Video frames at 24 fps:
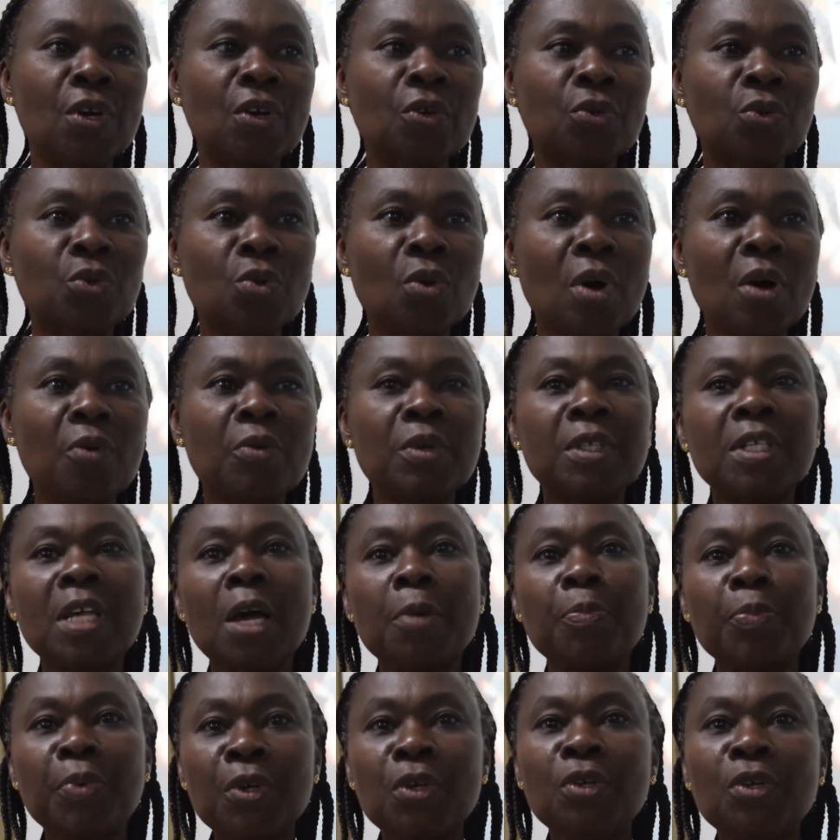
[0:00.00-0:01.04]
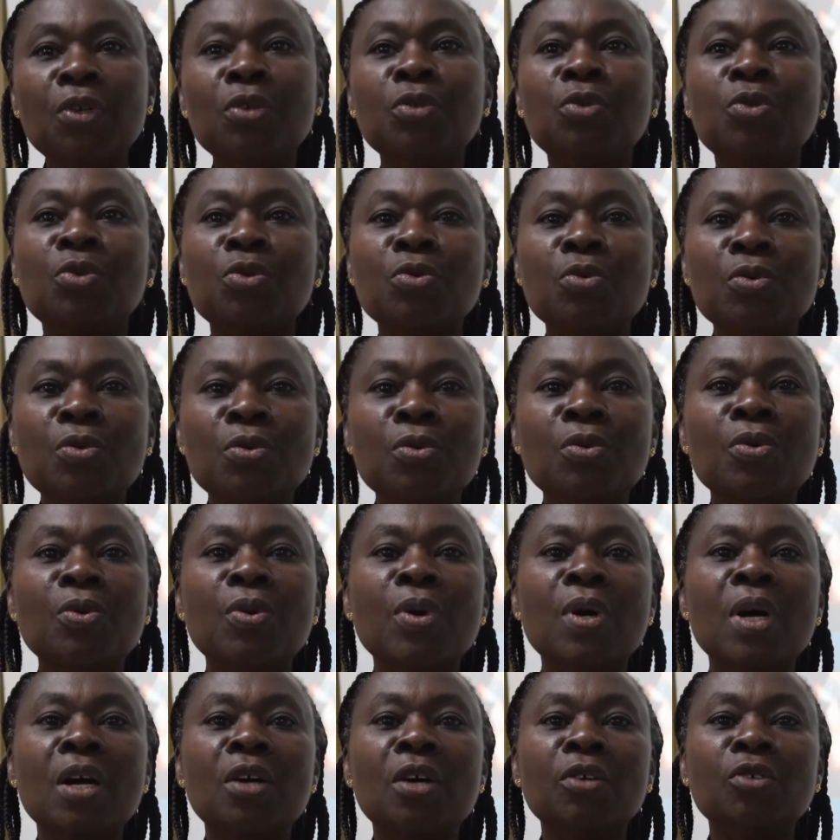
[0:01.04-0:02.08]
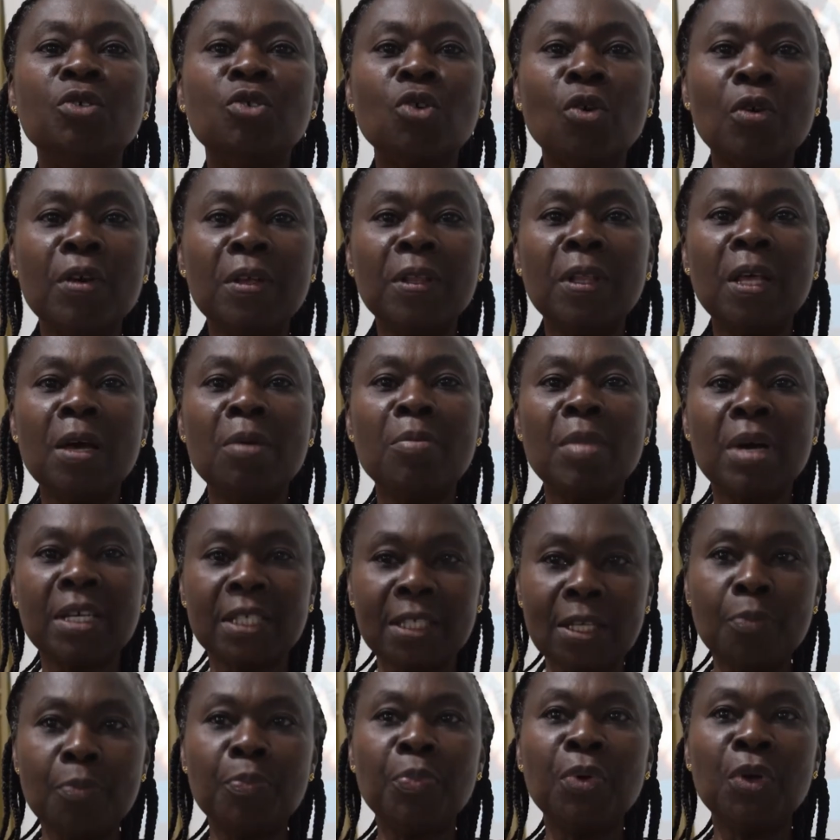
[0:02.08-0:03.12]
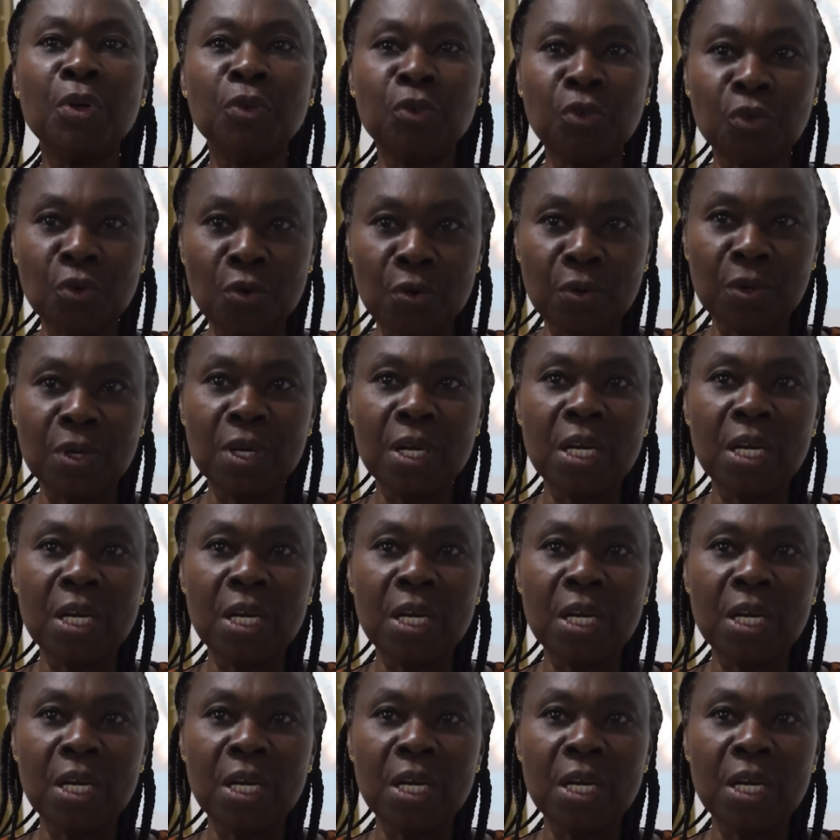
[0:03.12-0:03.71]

So I was happy to join them as a patron."